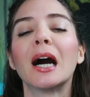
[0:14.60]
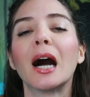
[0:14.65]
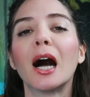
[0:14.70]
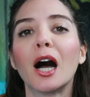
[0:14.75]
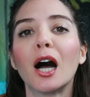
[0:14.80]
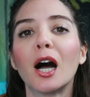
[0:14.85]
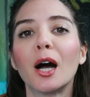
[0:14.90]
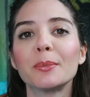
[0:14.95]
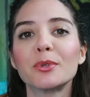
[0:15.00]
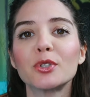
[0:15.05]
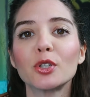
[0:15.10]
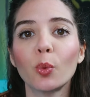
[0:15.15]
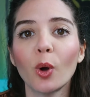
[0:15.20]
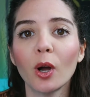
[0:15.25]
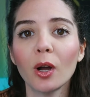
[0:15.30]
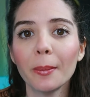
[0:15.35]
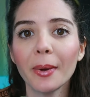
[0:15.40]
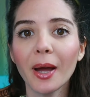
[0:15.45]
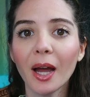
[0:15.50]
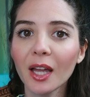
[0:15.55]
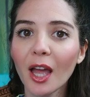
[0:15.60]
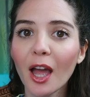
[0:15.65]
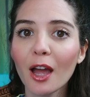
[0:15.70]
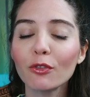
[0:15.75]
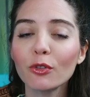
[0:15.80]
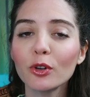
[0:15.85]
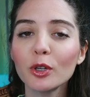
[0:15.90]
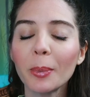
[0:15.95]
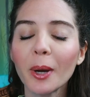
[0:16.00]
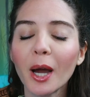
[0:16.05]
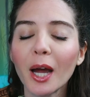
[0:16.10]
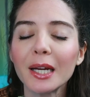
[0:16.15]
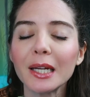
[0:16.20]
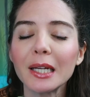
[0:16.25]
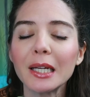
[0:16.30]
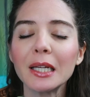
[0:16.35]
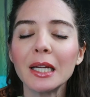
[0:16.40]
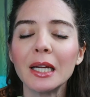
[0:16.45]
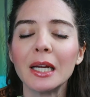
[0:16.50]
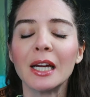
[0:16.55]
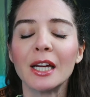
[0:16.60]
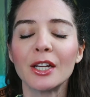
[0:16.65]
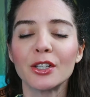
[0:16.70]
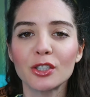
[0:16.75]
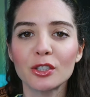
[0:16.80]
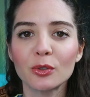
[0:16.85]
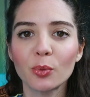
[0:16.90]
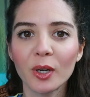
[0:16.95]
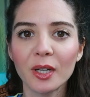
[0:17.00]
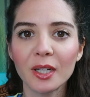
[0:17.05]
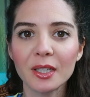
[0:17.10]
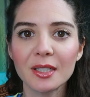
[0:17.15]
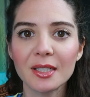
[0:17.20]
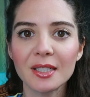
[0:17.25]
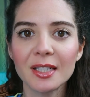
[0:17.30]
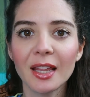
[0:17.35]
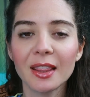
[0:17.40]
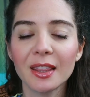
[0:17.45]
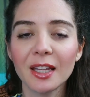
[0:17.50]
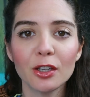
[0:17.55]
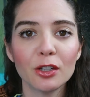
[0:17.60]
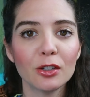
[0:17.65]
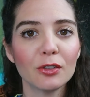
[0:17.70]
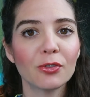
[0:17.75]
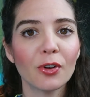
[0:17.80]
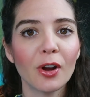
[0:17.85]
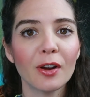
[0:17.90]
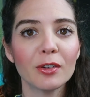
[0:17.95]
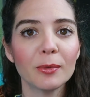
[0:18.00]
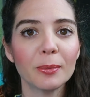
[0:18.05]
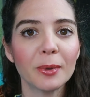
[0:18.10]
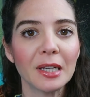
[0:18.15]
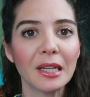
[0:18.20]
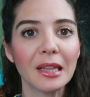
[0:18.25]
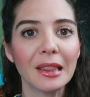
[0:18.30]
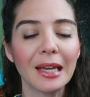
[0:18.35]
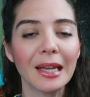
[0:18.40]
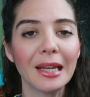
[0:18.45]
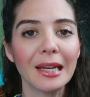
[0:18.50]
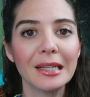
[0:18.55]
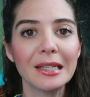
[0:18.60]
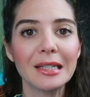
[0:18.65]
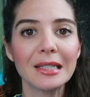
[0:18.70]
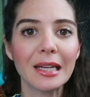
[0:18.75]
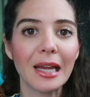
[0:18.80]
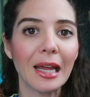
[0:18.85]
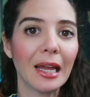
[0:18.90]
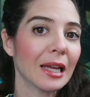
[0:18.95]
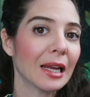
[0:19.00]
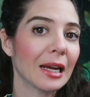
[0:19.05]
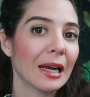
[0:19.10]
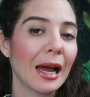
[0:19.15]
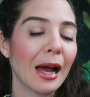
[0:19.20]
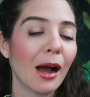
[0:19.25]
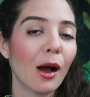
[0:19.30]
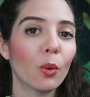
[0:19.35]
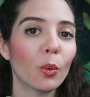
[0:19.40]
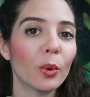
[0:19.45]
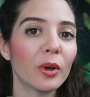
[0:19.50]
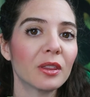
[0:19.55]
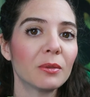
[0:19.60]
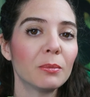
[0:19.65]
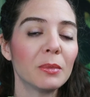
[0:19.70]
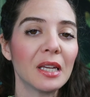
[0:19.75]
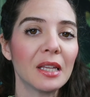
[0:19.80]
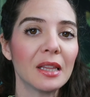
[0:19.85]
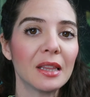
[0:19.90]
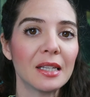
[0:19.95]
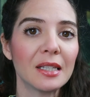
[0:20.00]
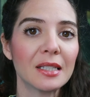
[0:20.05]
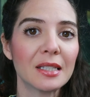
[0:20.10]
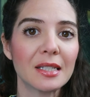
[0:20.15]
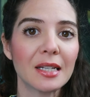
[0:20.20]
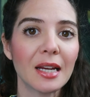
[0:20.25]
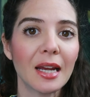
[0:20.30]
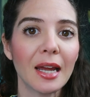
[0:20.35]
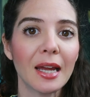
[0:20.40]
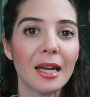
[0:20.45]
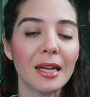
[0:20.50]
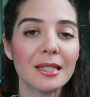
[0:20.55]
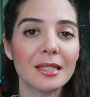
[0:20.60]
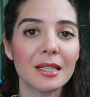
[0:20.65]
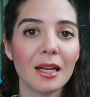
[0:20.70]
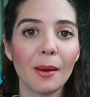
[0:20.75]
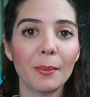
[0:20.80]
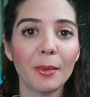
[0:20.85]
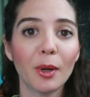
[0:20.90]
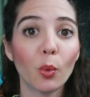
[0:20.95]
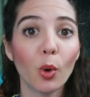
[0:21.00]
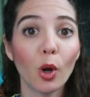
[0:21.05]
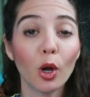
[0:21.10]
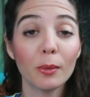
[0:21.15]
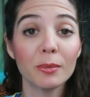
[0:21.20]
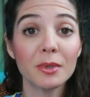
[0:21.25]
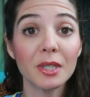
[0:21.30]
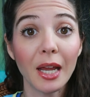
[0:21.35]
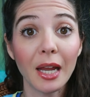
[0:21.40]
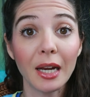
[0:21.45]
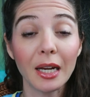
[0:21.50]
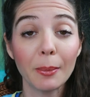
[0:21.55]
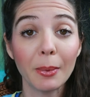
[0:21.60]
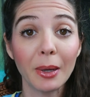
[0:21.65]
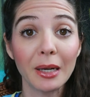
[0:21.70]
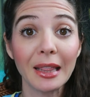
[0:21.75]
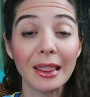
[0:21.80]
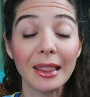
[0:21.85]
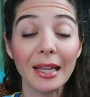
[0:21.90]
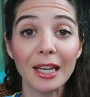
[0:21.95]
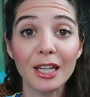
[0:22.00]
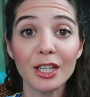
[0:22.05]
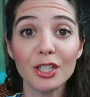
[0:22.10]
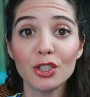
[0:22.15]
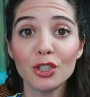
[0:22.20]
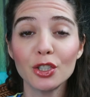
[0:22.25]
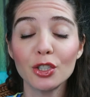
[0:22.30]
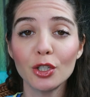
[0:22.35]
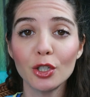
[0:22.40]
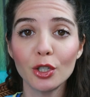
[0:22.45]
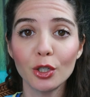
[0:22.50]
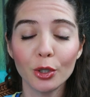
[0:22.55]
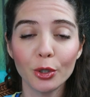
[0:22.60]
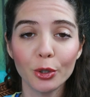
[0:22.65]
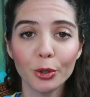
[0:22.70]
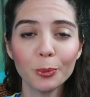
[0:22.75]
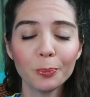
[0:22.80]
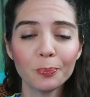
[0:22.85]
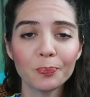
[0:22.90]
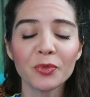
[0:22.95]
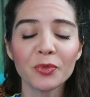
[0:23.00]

Um, so welcome back everybody. Just wanted to say thank you for everybody that is hanging out with me these days, um, and welcome to anybody that is new.